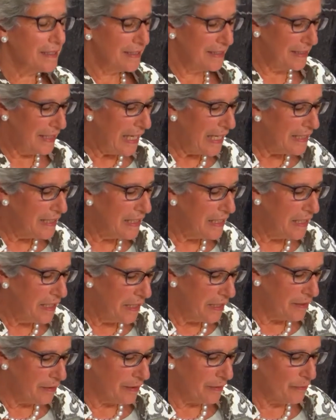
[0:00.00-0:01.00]
Standing
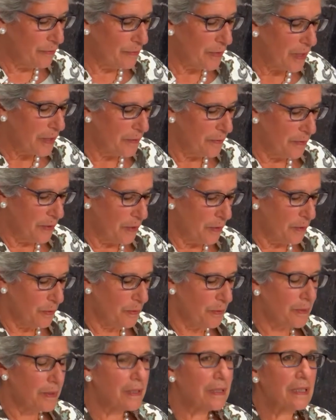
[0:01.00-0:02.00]
here in front of
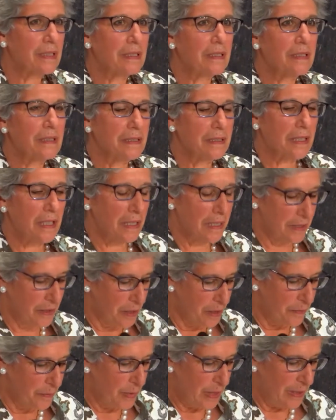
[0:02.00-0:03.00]
you on
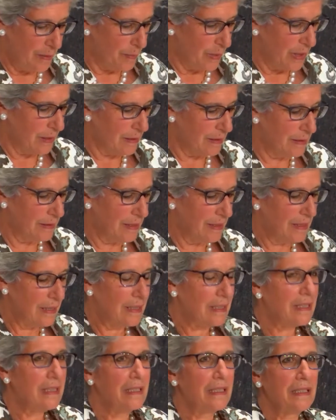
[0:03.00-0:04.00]
our bima
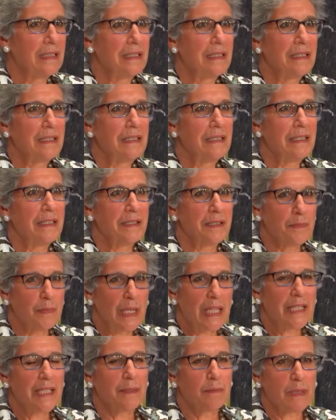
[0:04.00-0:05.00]
is
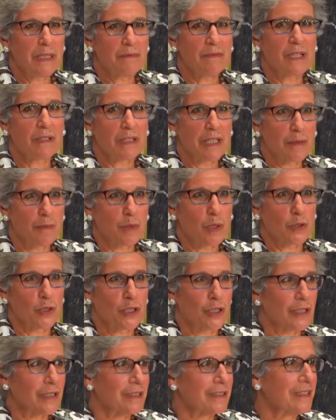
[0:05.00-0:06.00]
making me very
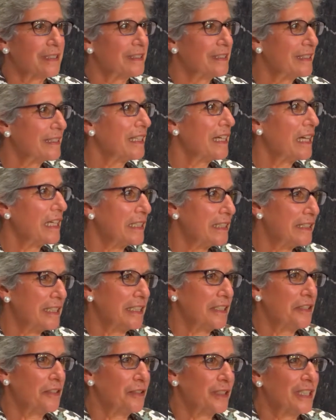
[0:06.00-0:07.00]
emotional. I
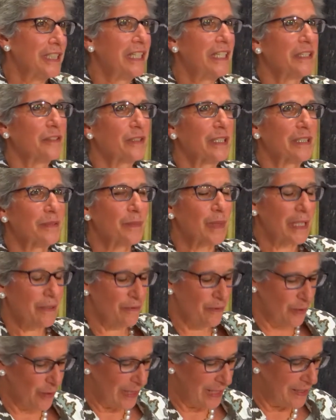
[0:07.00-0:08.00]
think you can hear it in my
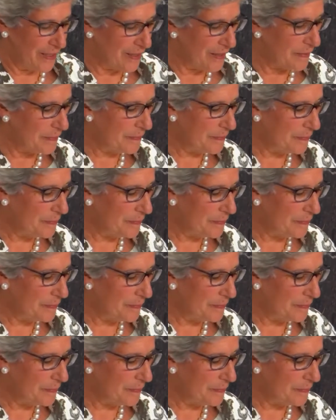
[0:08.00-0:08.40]
voice.